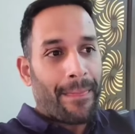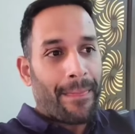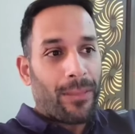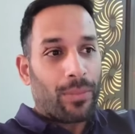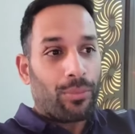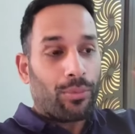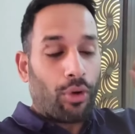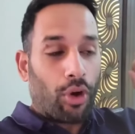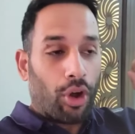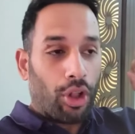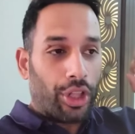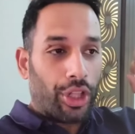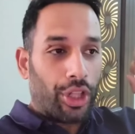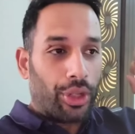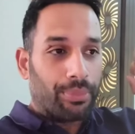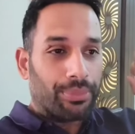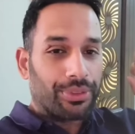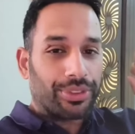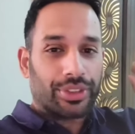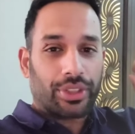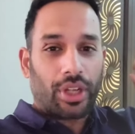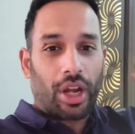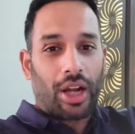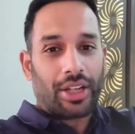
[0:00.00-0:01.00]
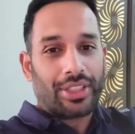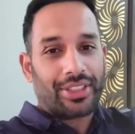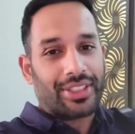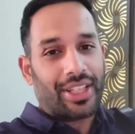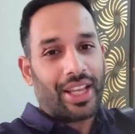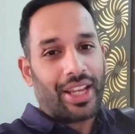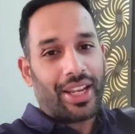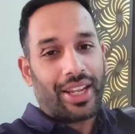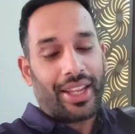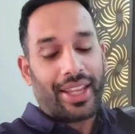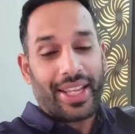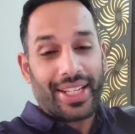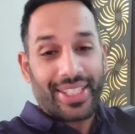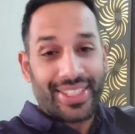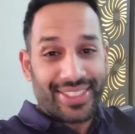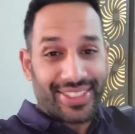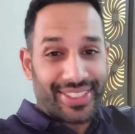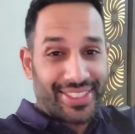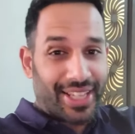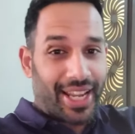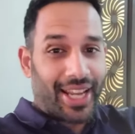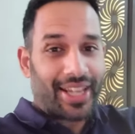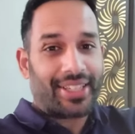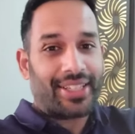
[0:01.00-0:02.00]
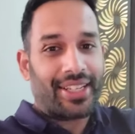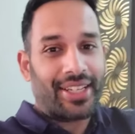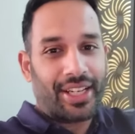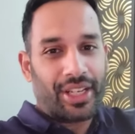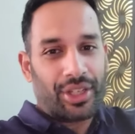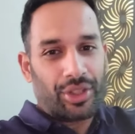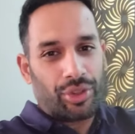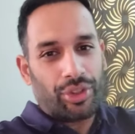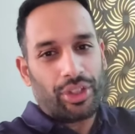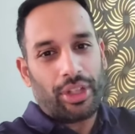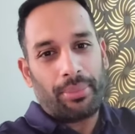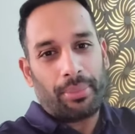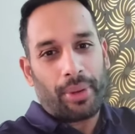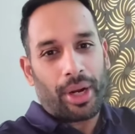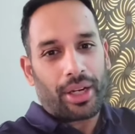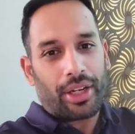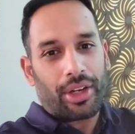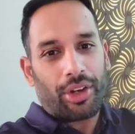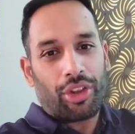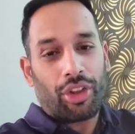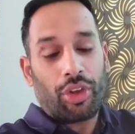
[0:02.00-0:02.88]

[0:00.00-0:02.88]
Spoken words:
volume starts getting injected into the market.